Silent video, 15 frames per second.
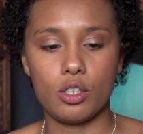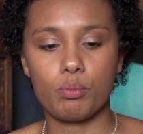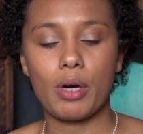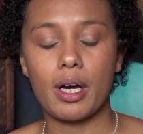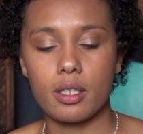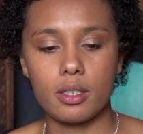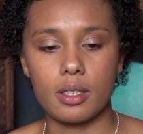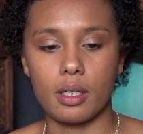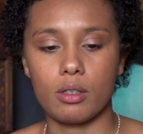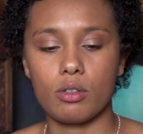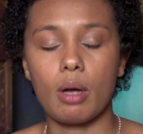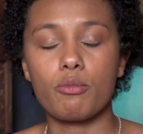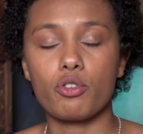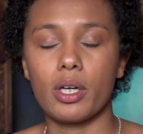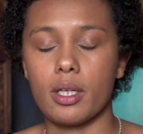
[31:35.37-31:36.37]
practicing,
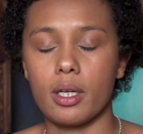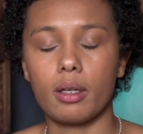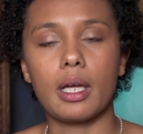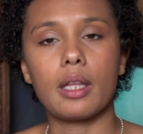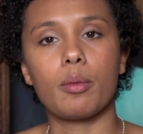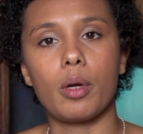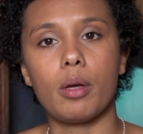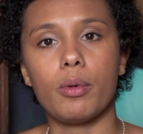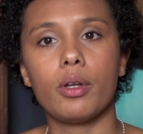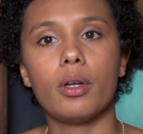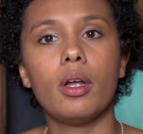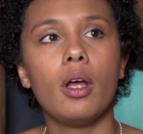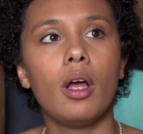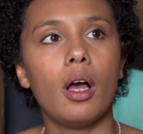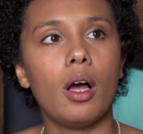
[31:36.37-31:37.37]
I'm training at the moment.
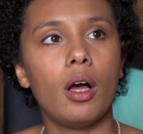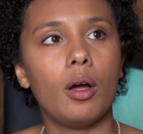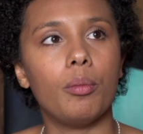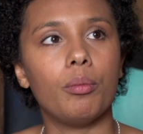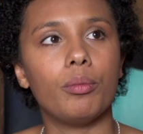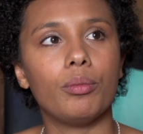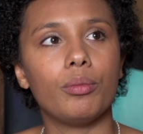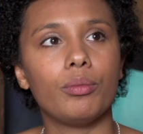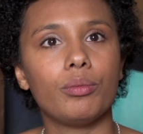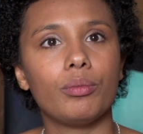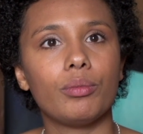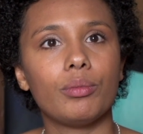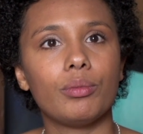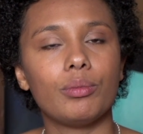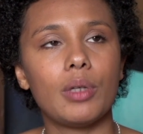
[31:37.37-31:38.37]

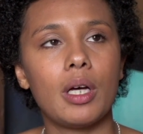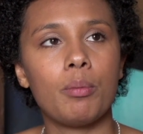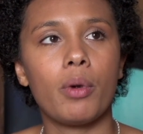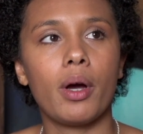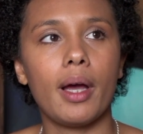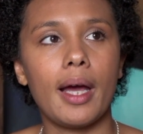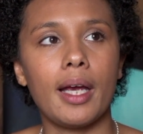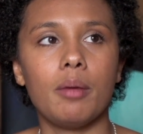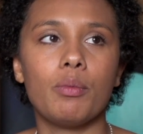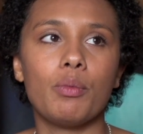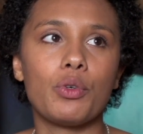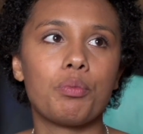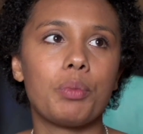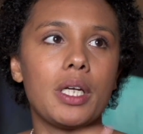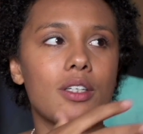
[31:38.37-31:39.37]
And my aim
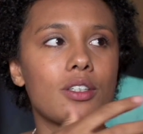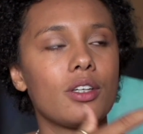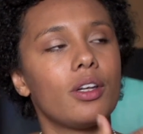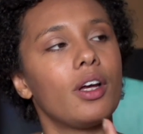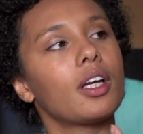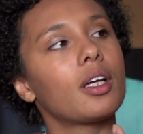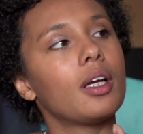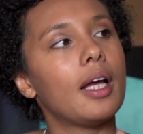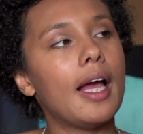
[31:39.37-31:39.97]
would be to like